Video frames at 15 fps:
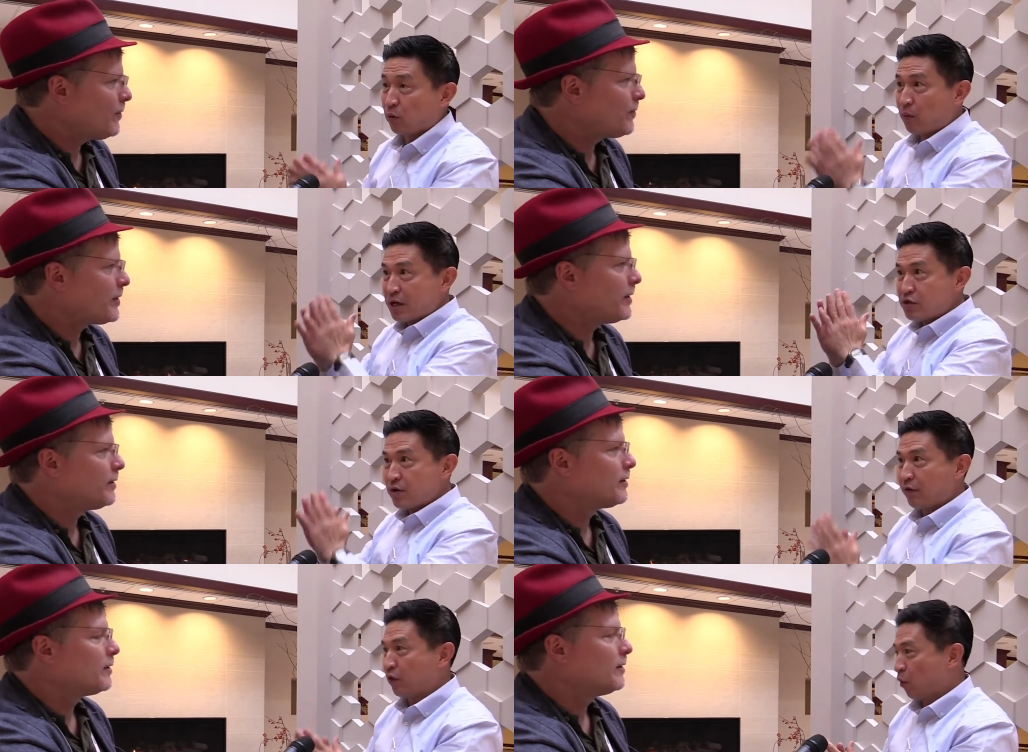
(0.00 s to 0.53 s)

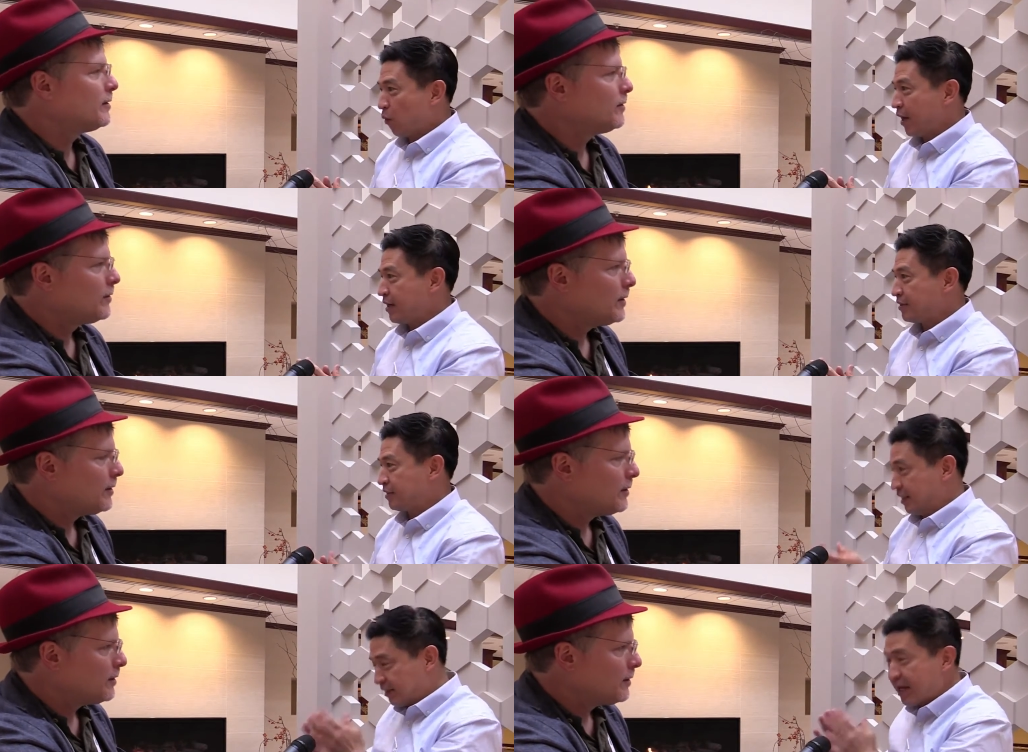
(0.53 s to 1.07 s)
Speaker 1: once you have the
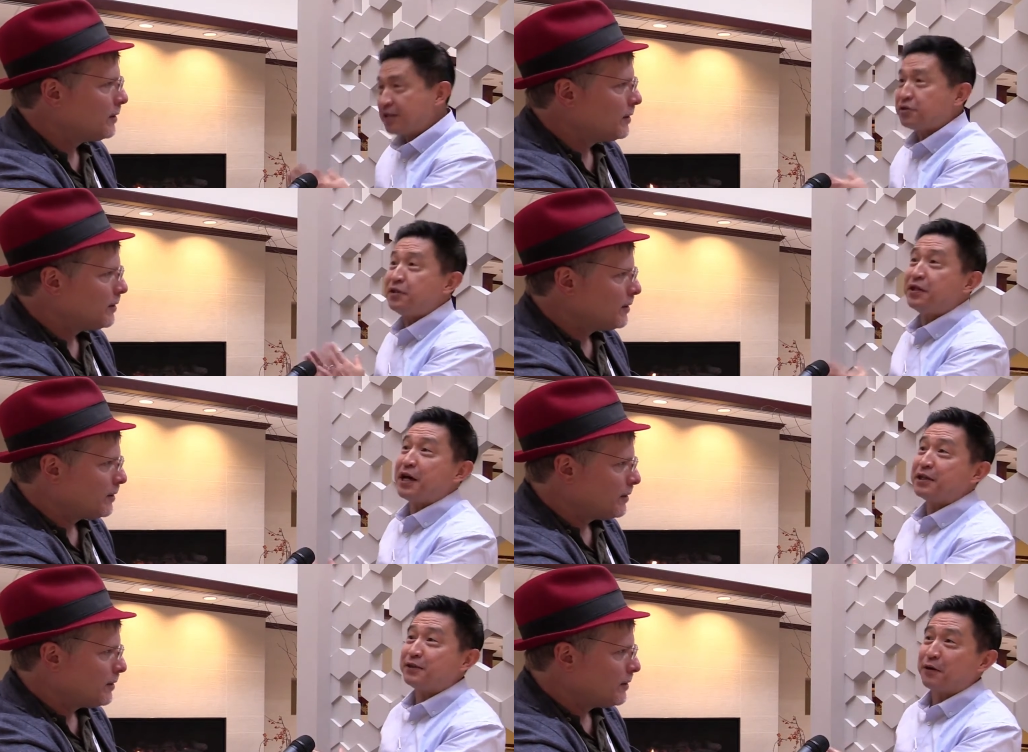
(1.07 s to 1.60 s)
weights, essentially
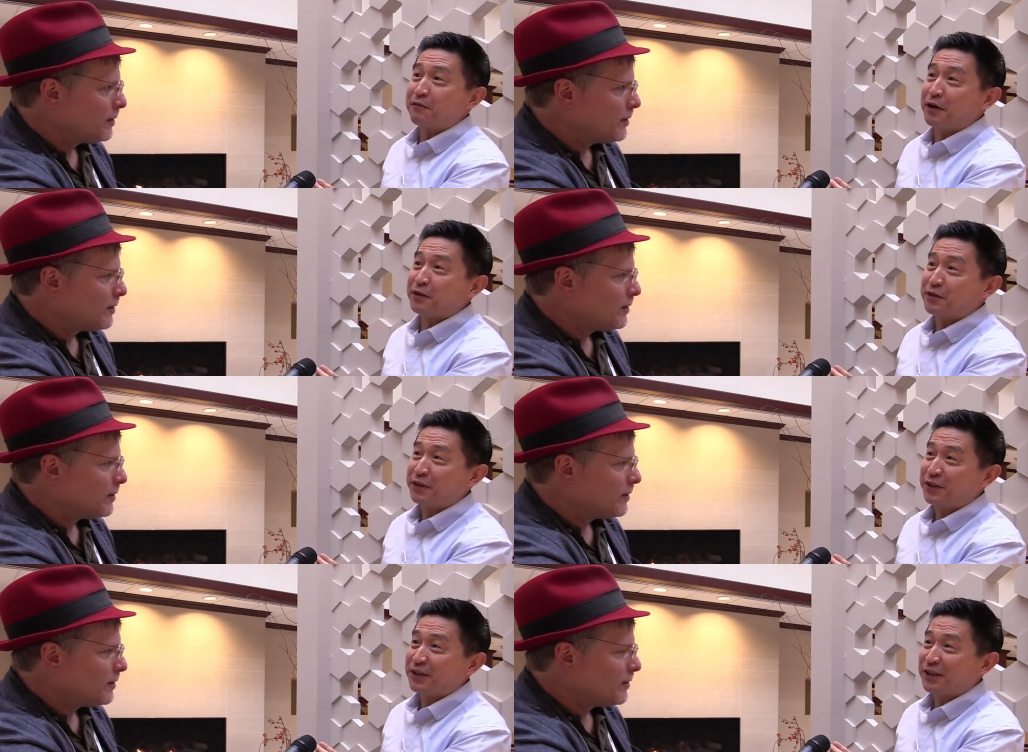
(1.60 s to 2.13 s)
that's your
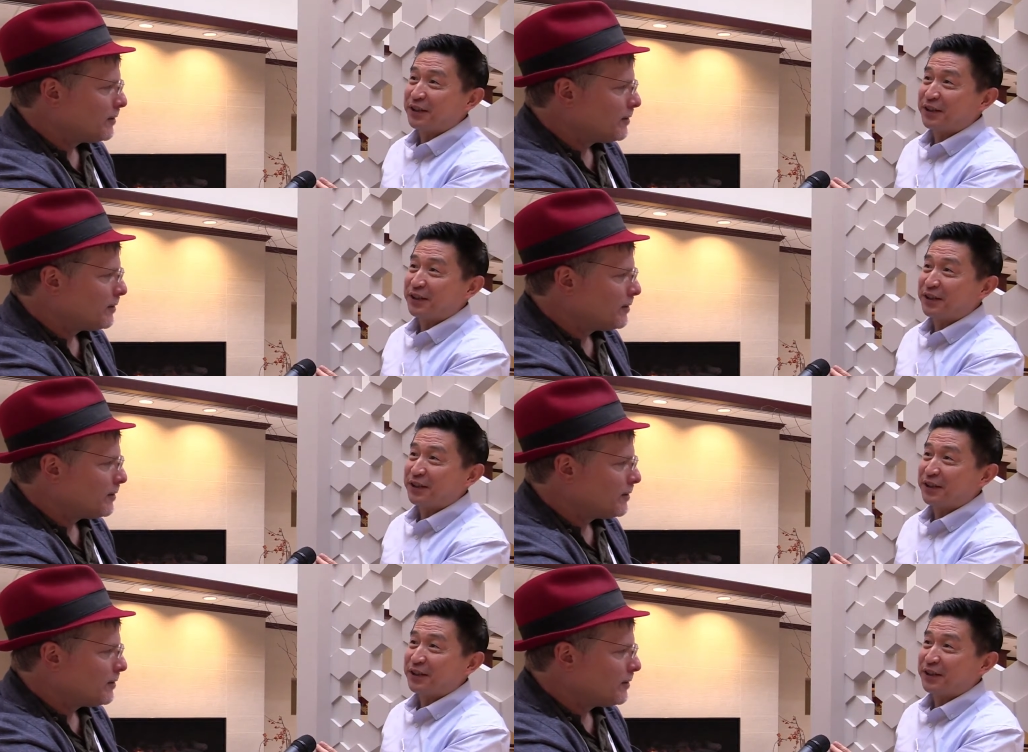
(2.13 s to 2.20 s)
function.